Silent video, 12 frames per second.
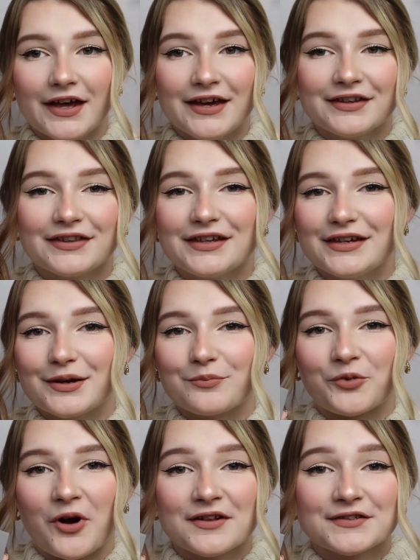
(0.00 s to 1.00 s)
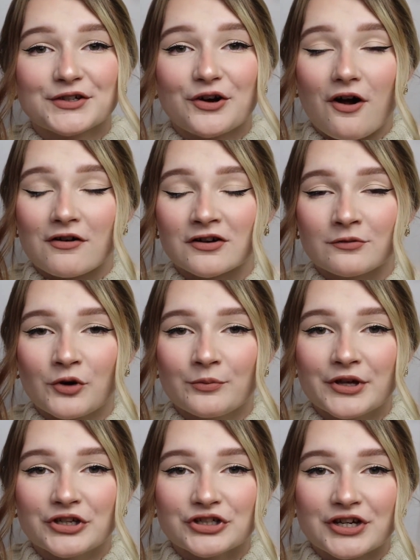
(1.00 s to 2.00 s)
Then the bronzer honorable
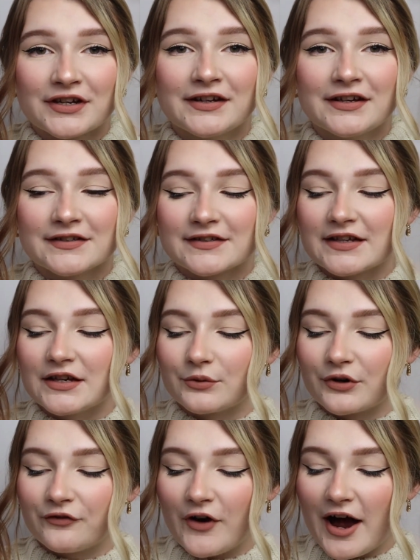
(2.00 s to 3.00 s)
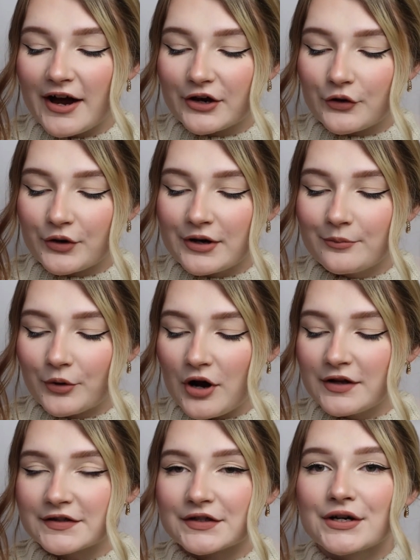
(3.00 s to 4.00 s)
mention is the Refi Cream
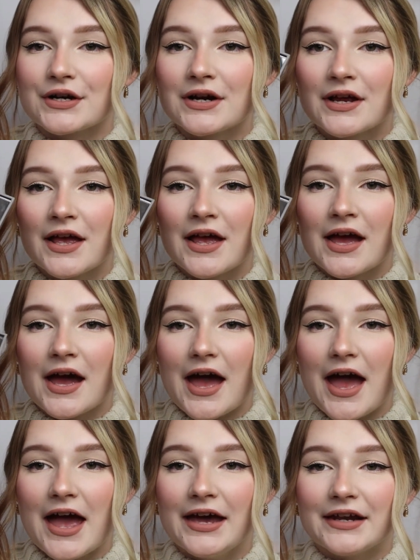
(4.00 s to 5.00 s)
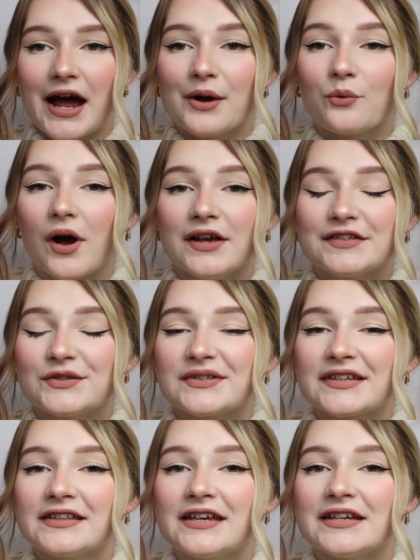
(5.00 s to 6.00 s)
Bronzer. And I was
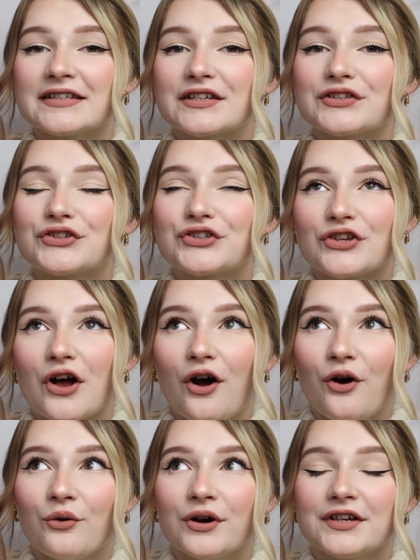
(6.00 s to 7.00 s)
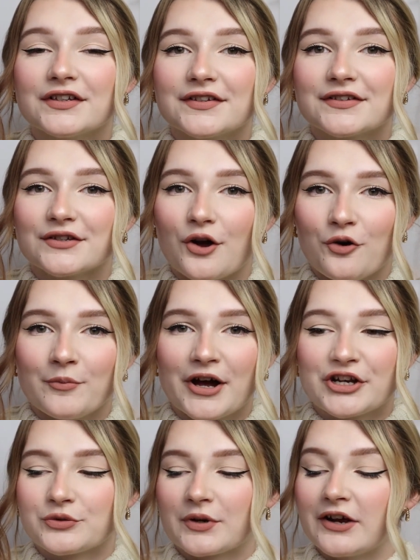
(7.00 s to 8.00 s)
using this so
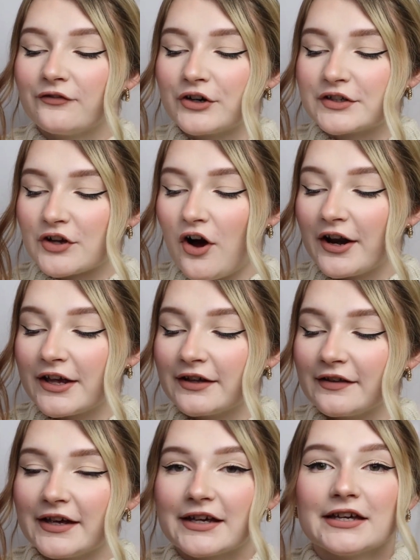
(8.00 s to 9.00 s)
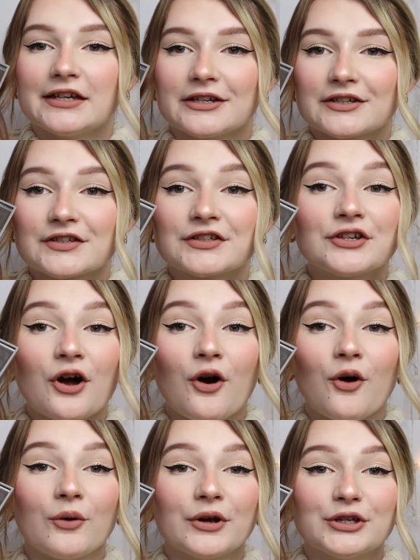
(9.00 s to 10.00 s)
much when I first got it. Like, it is
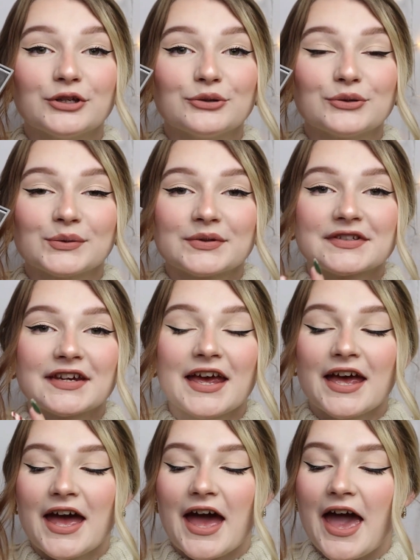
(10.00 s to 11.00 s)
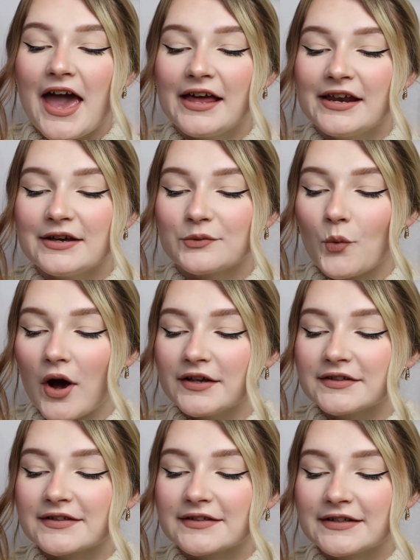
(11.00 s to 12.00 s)
so used. And it
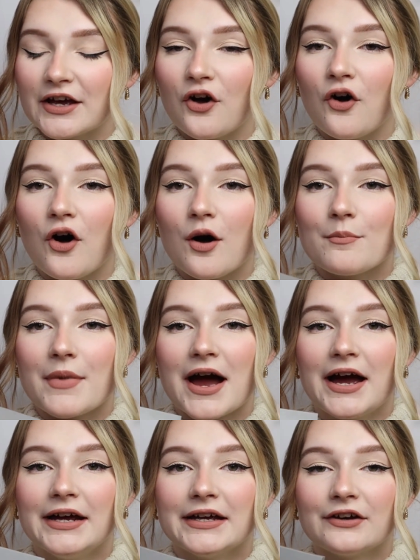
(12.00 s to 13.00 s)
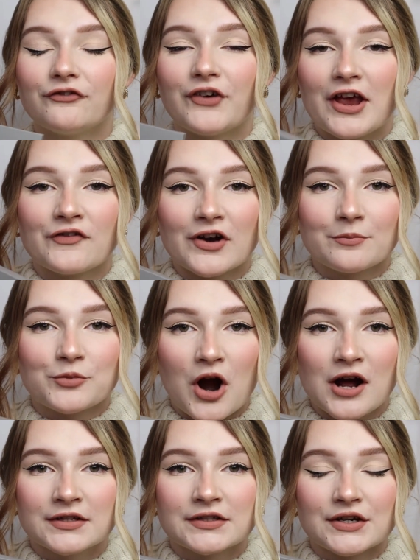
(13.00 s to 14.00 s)
was still my favorite
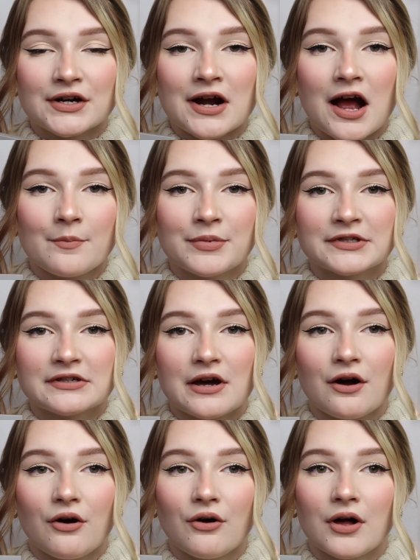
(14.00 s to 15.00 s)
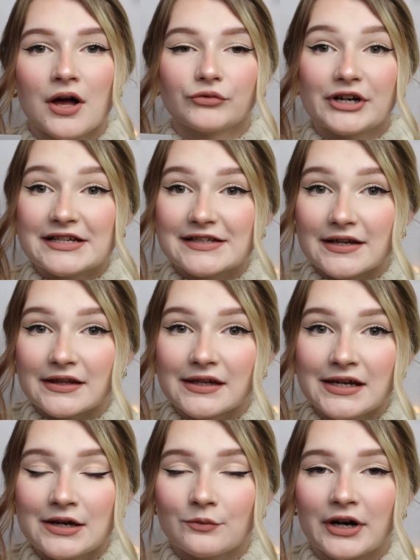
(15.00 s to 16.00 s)
bronzer up until
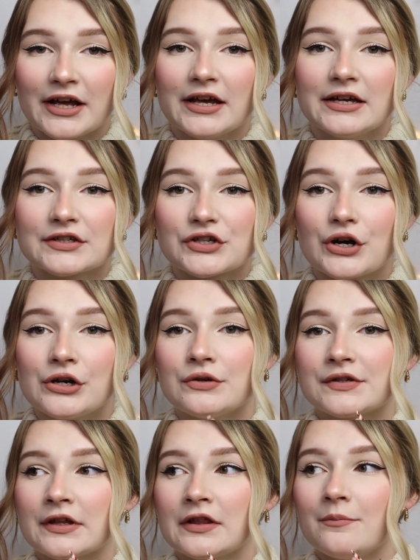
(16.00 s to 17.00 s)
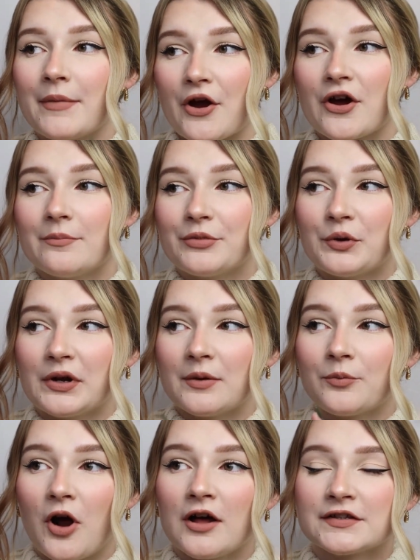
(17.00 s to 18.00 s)
recently when I started using the Merit
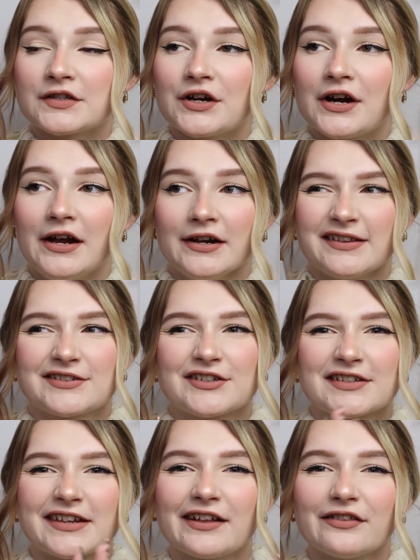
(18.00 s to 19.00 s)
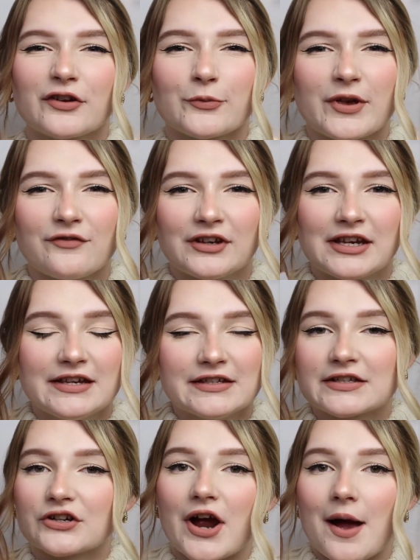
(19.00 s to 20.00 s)
Beauty bronzer, and it's just like a little bit of an easier